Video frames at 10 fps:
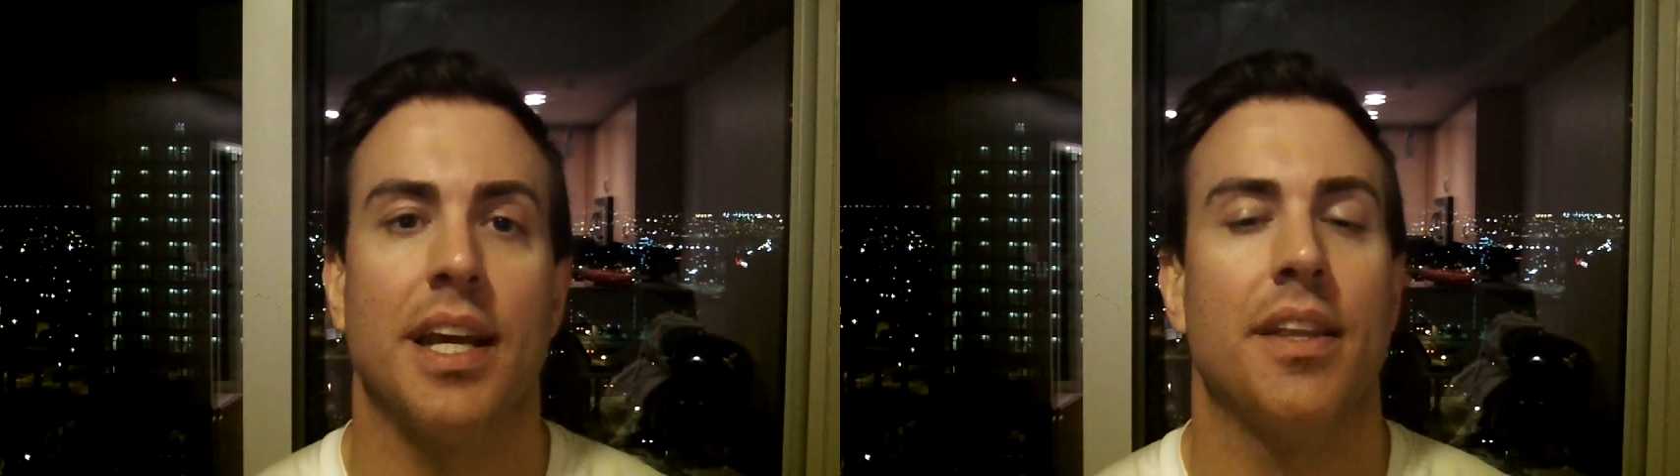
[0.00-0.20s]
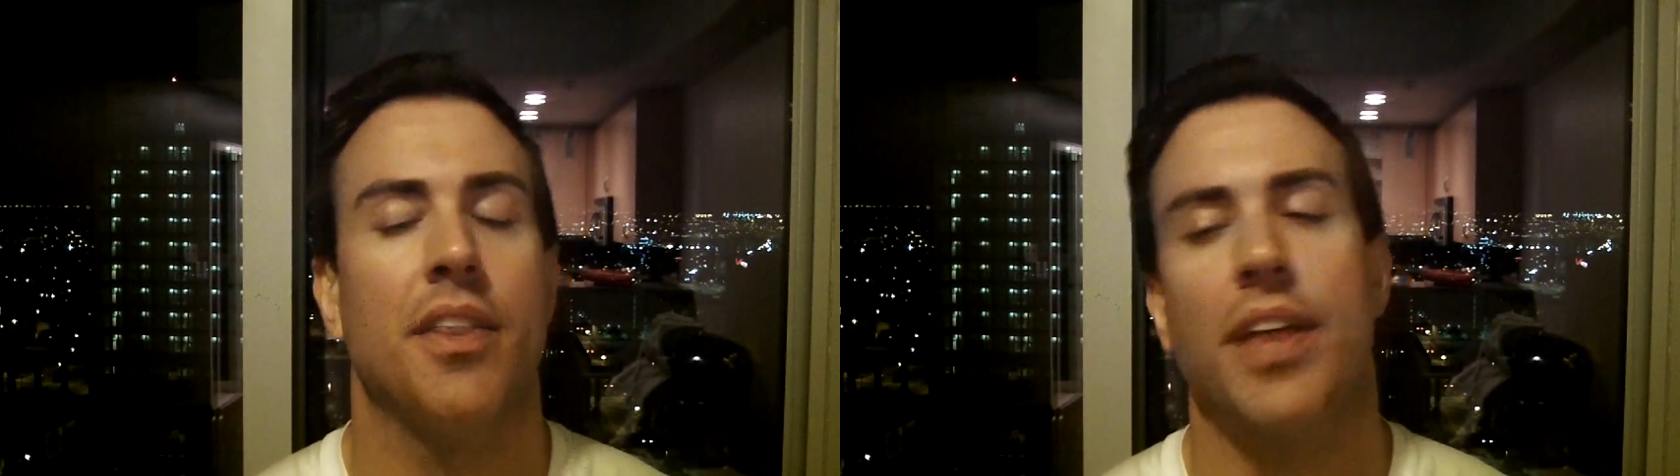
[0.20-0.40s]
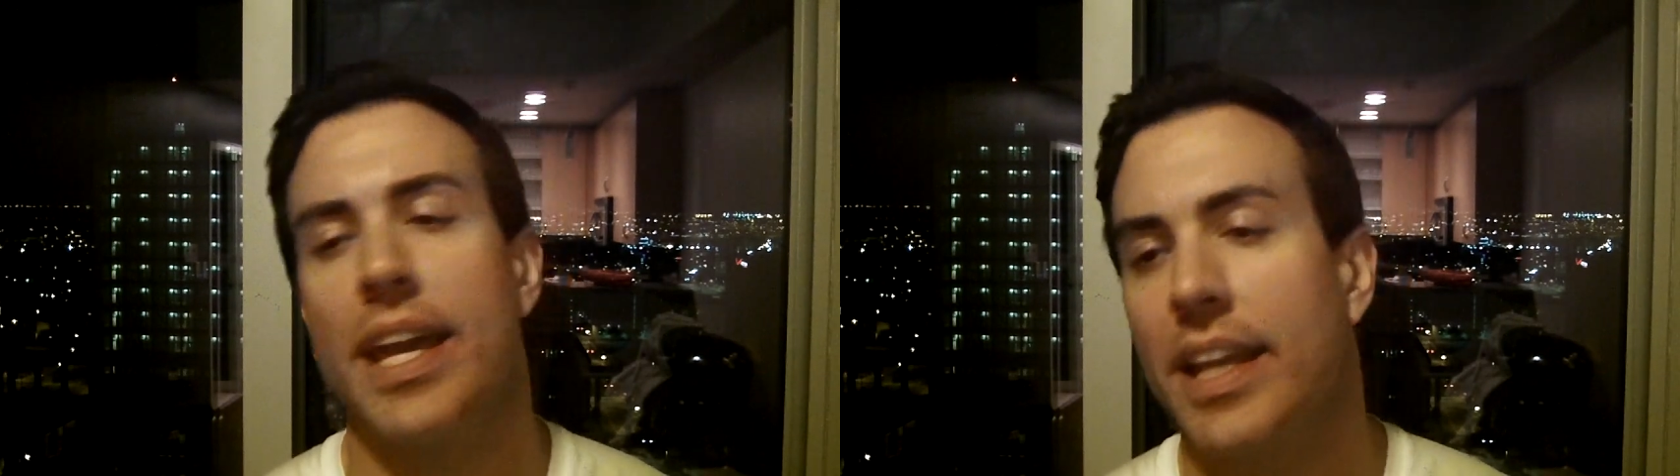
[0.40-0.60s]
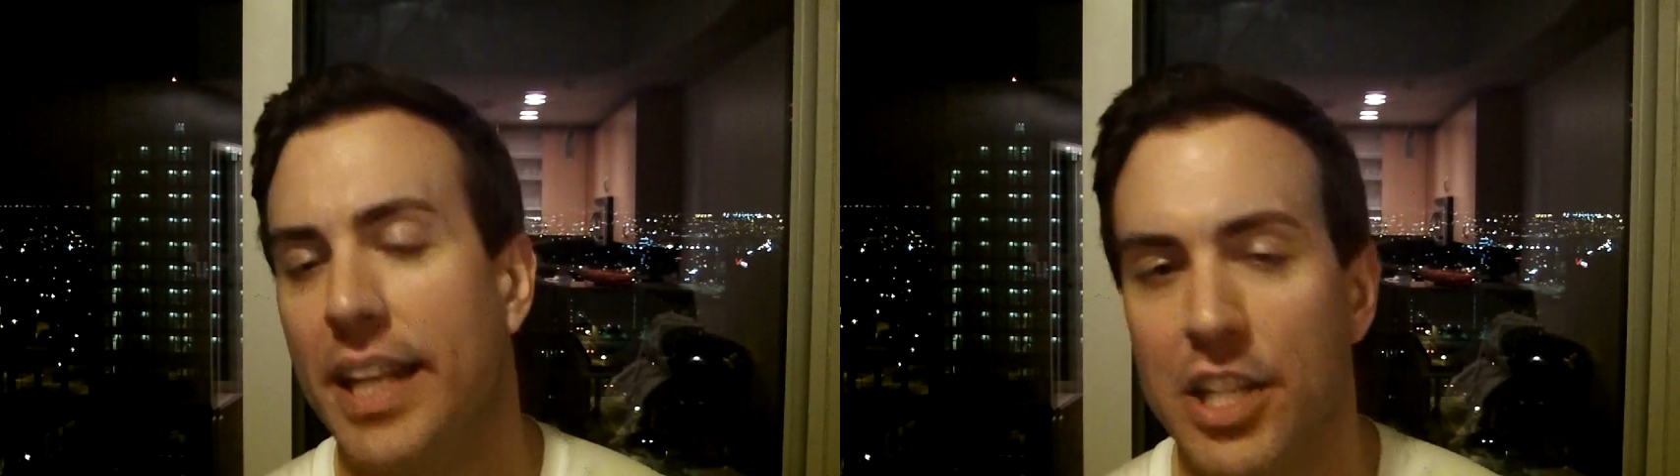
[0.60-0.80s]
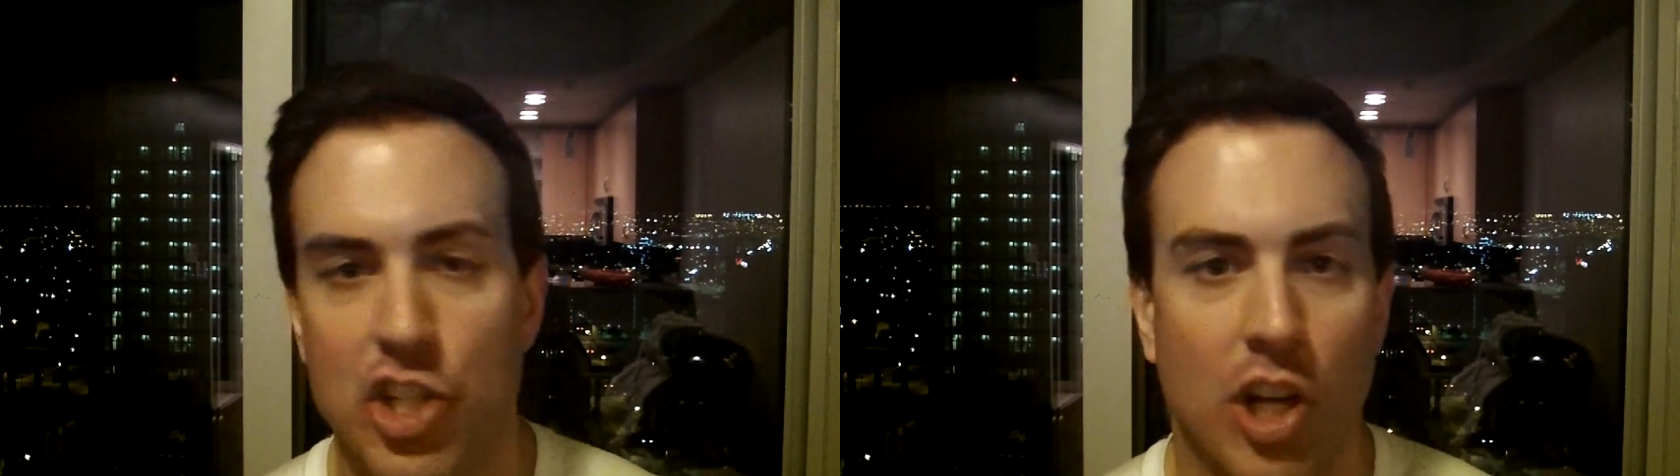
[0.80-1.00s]
that they could
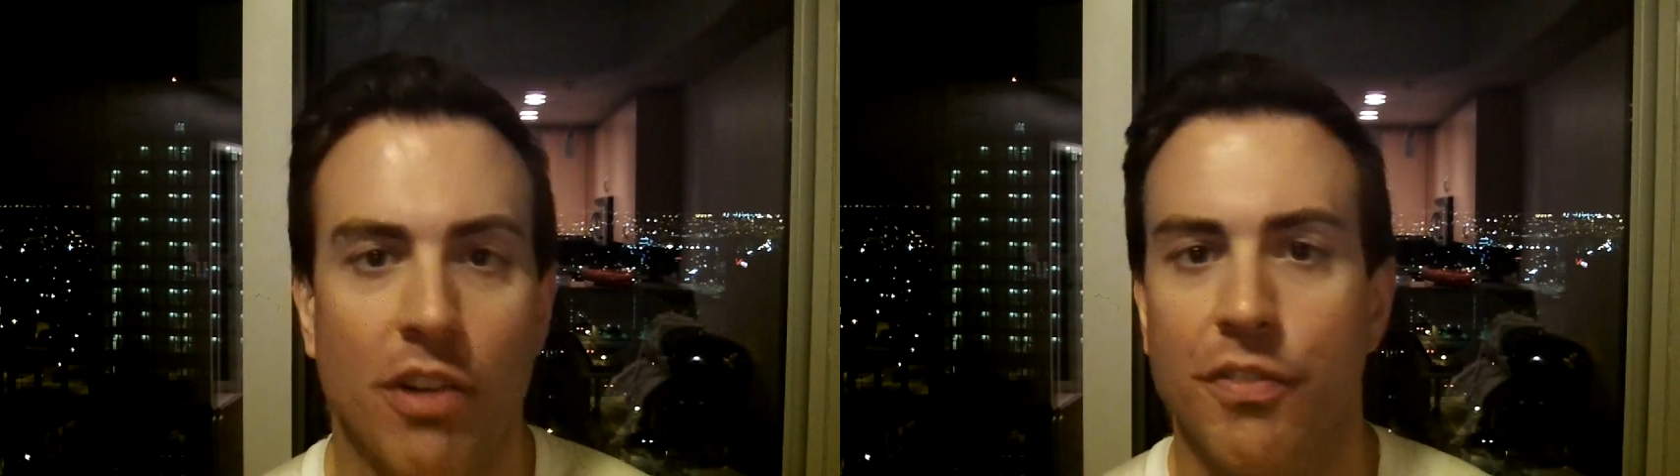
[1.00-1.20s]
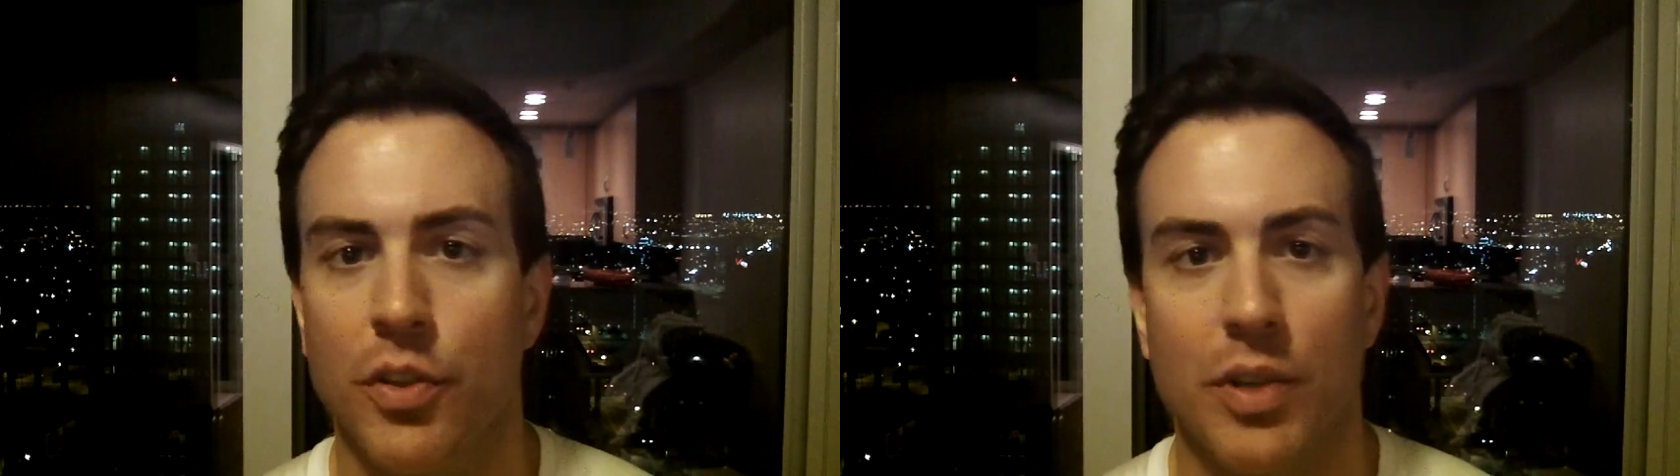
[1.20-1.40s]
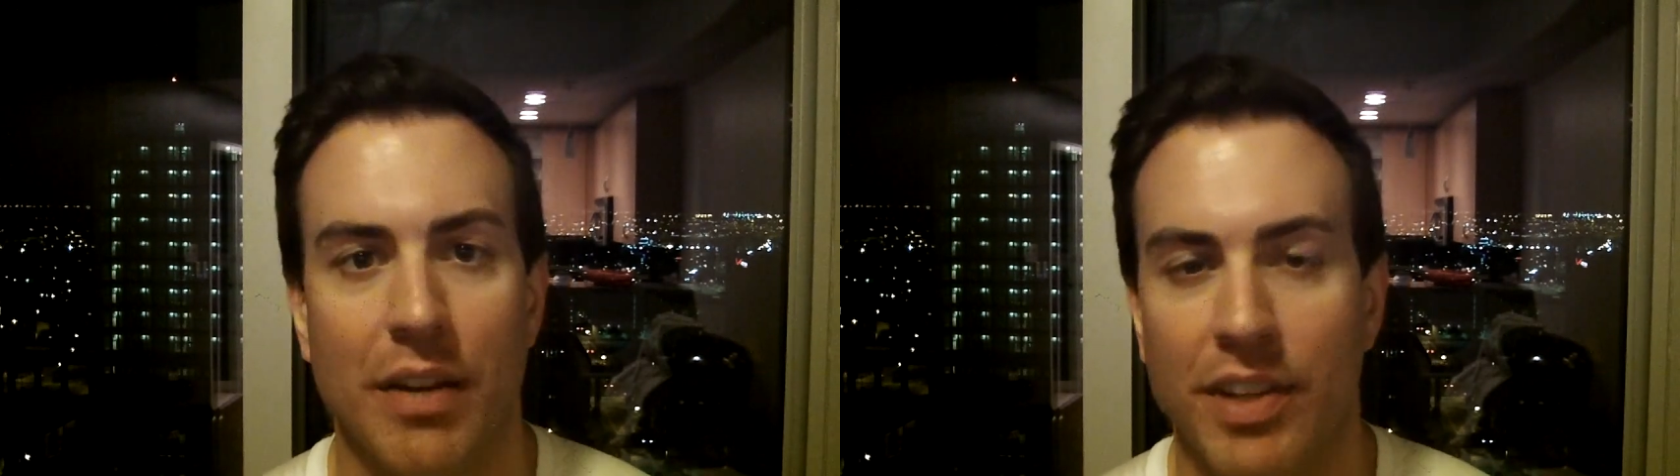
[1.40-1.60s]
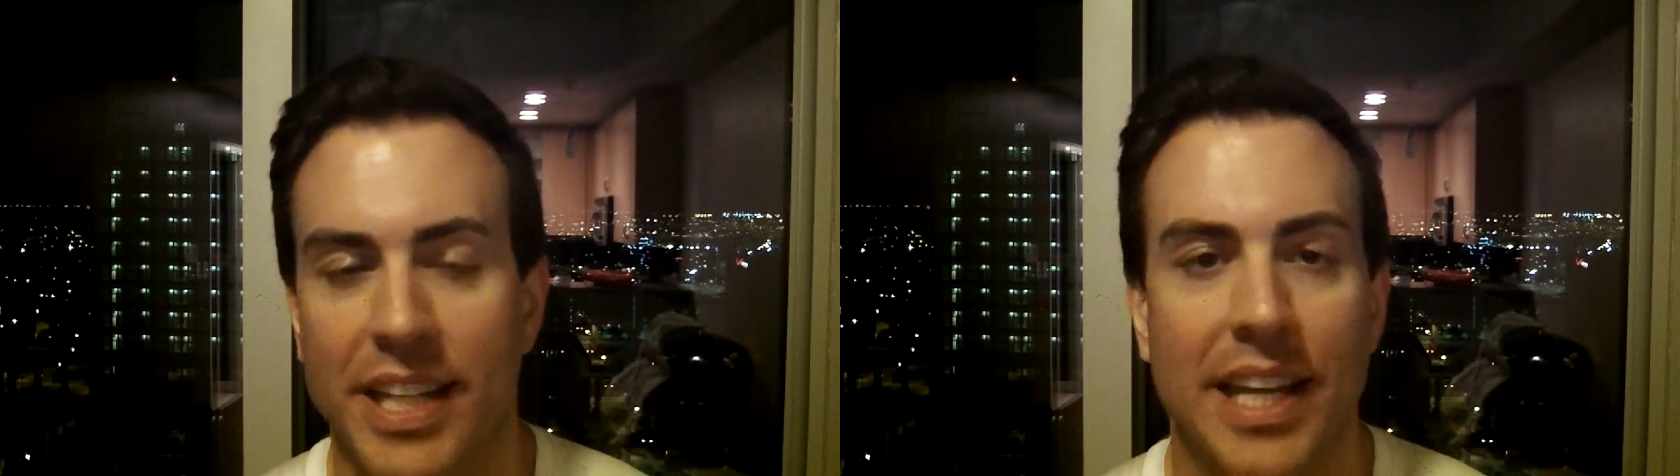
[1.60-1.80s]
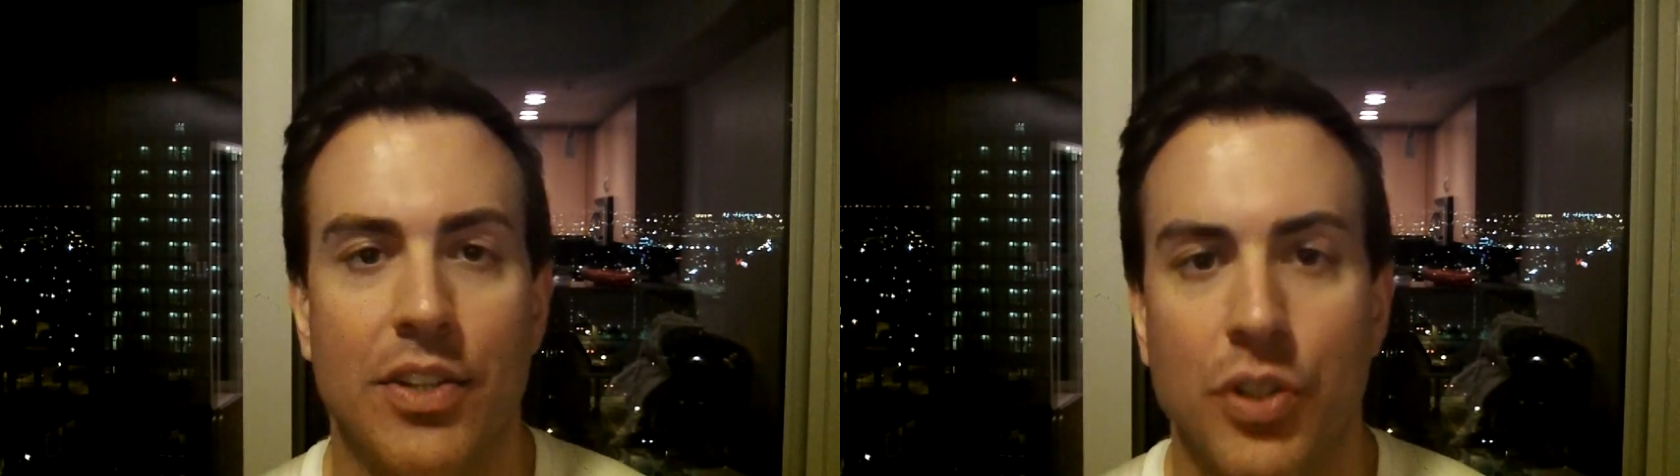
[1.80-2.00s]
eat junk food every
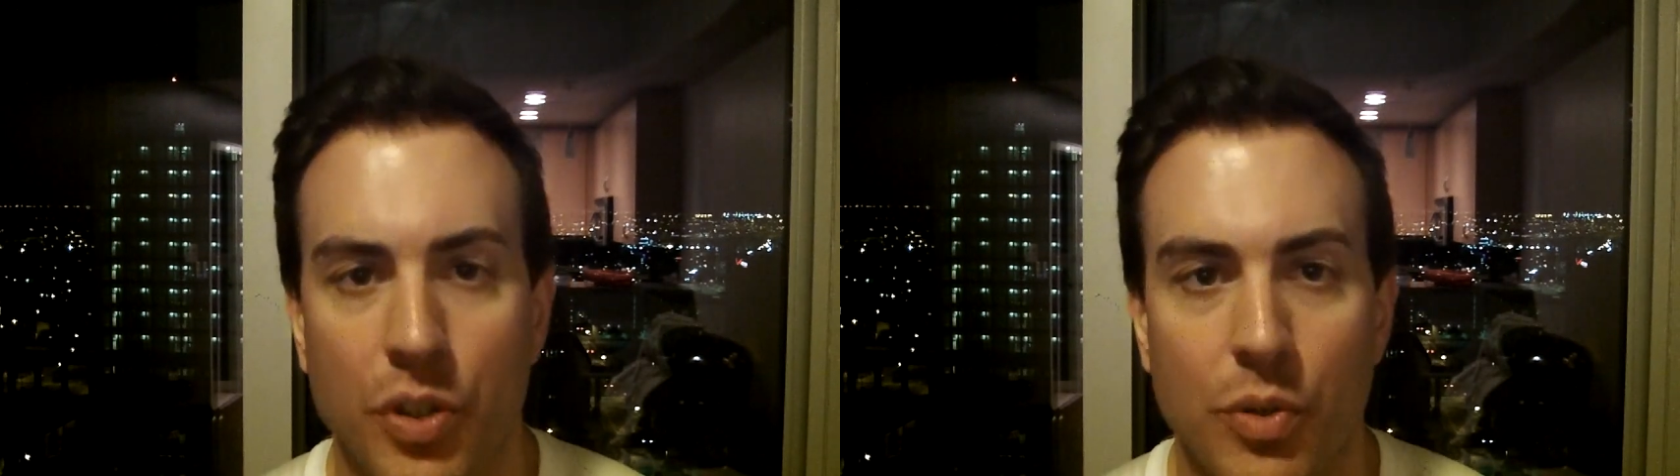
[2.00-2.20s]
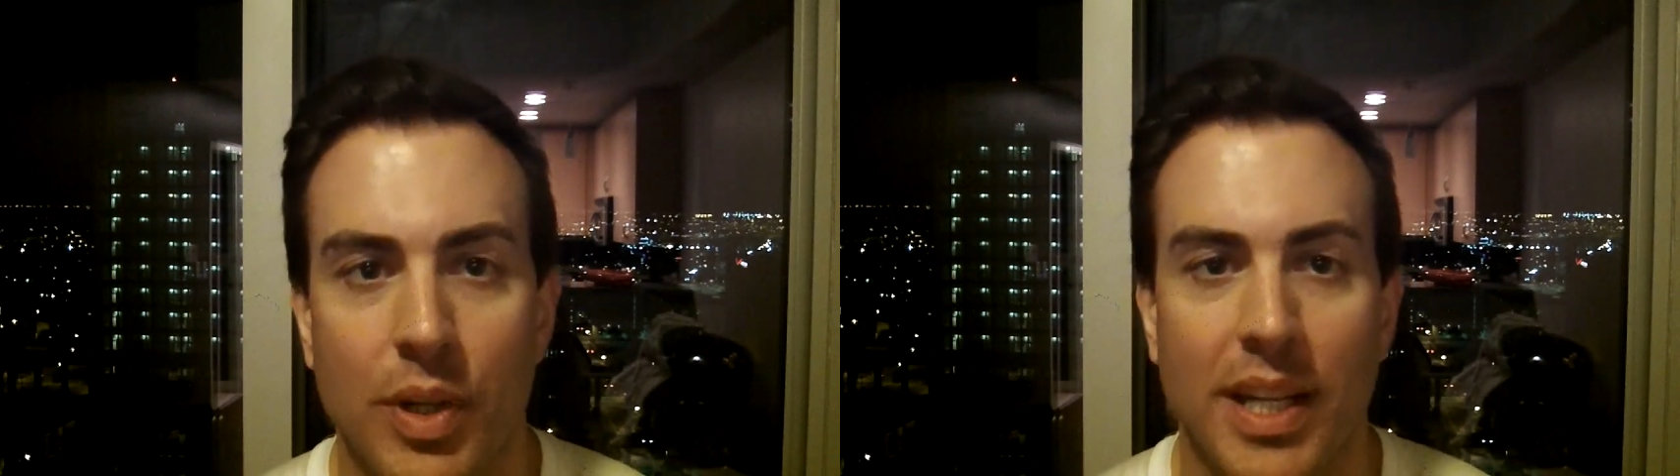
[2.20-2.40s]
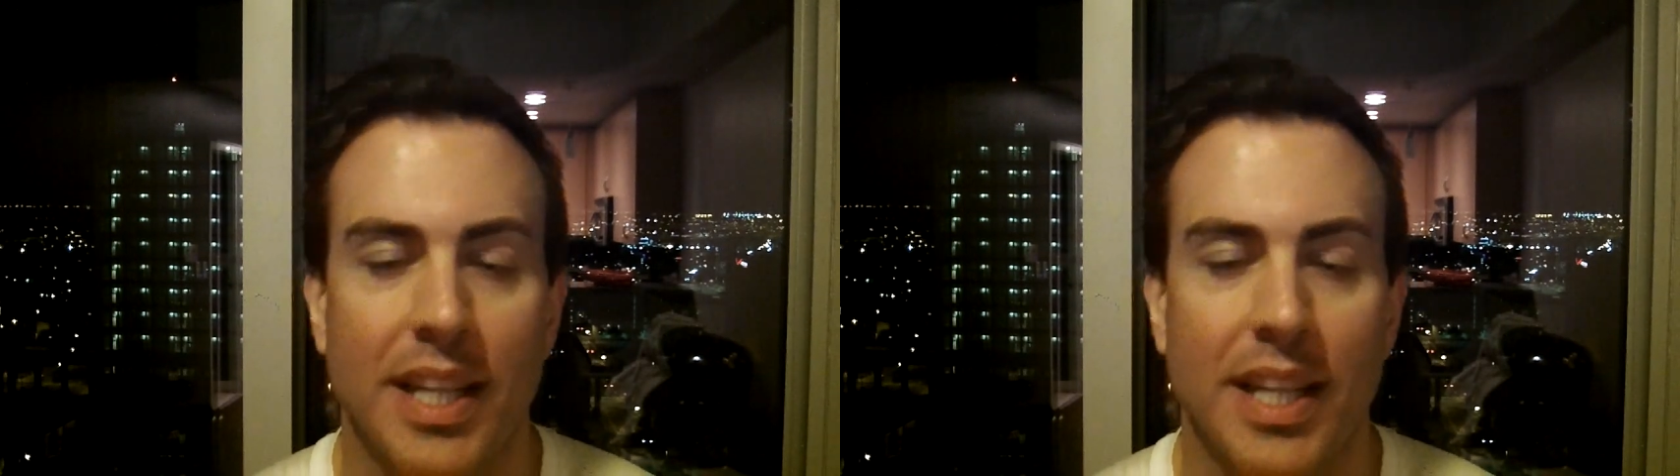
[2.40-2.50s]
day too.